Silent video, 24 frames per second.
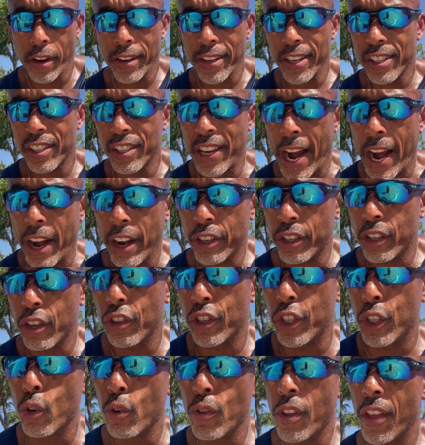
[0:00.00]
desire to
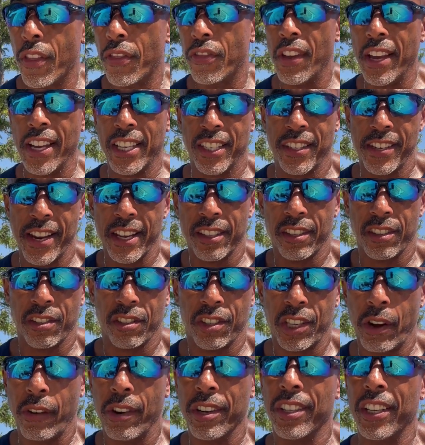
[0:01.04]
do the things necessary